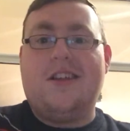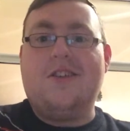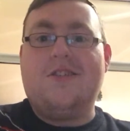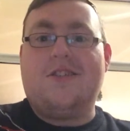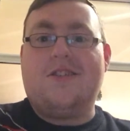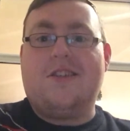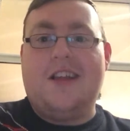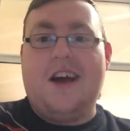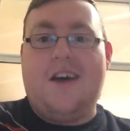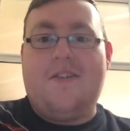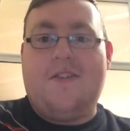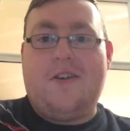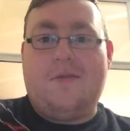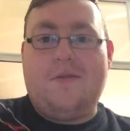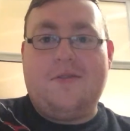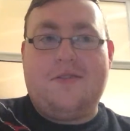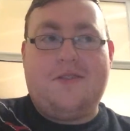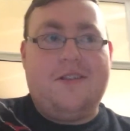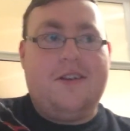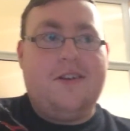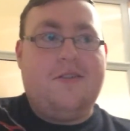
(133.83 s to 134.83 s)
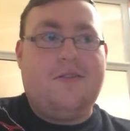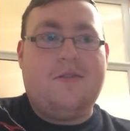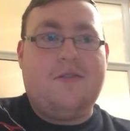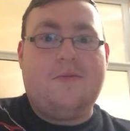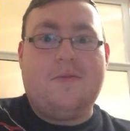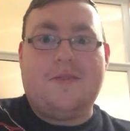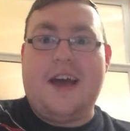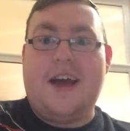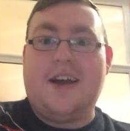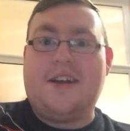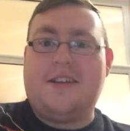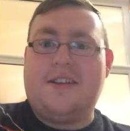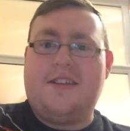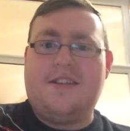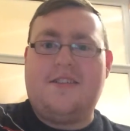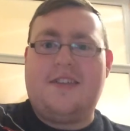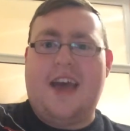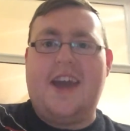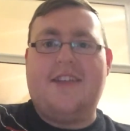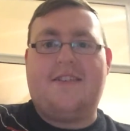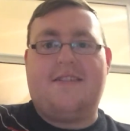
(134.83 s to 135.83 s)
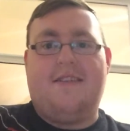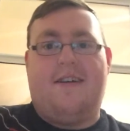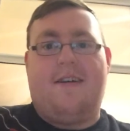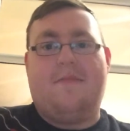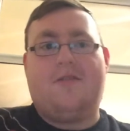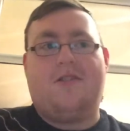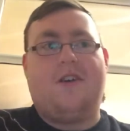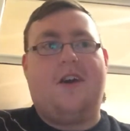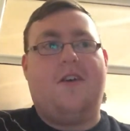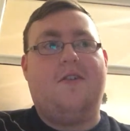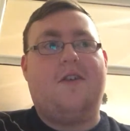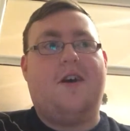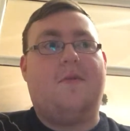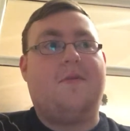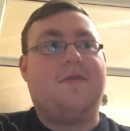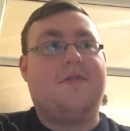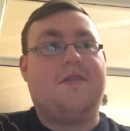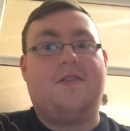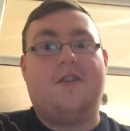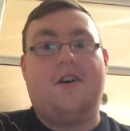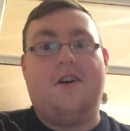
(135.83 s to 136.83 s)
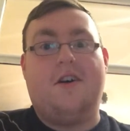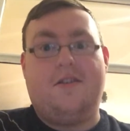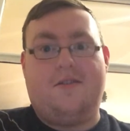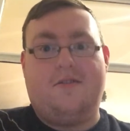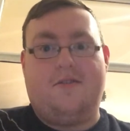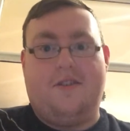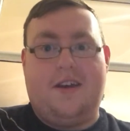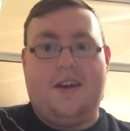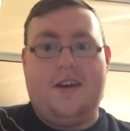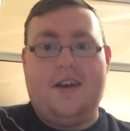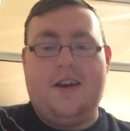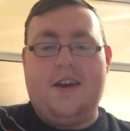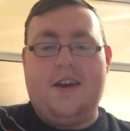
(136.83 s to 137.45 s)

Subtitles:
It was like a daytime show. I was in nursery.